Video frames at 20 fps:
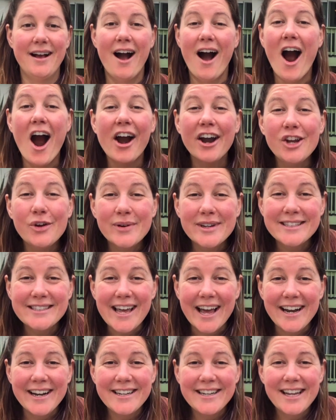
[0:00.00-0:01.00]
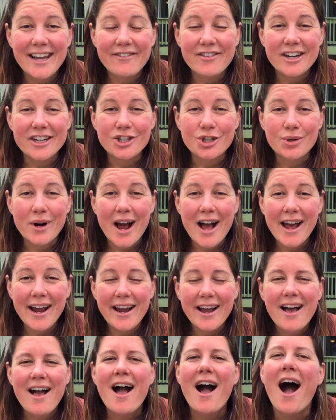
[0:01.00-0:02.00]
Are you excited to give it a try?
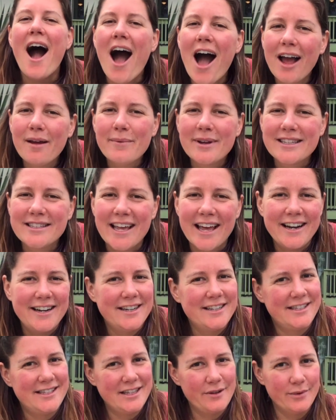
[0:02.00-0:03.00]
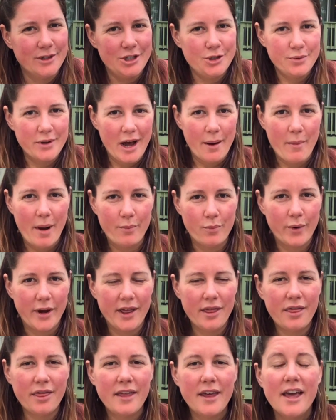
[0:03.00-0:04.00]
I'm excited to see what you come up
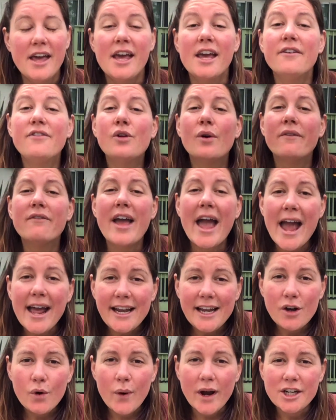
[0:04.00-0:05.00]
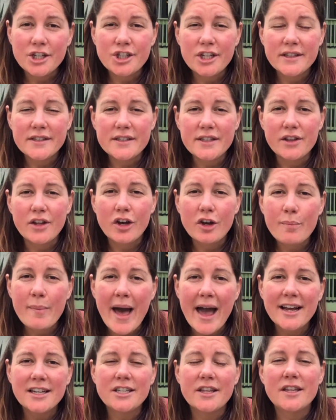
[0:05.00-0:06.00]
with. If you have any questions, look
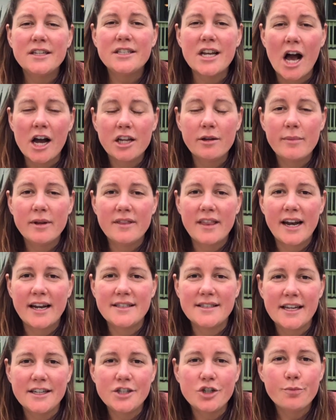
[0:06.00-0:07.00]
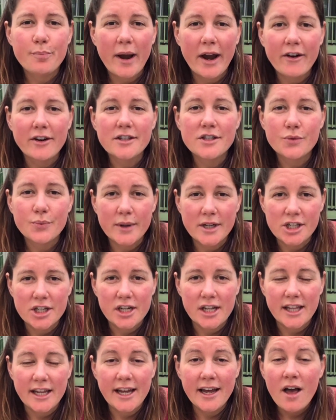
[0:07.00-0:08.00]
back to the document that I sent your parents
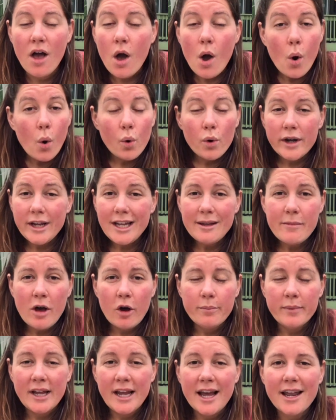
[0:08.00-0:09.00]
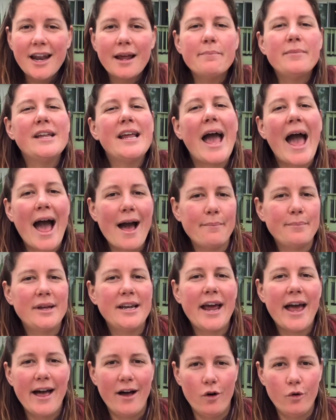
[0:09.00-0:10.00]
originally, or email me and I'd be happy to
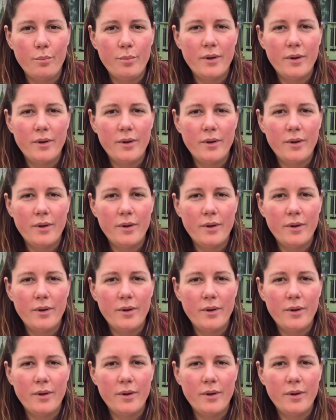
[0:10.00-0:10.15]
help.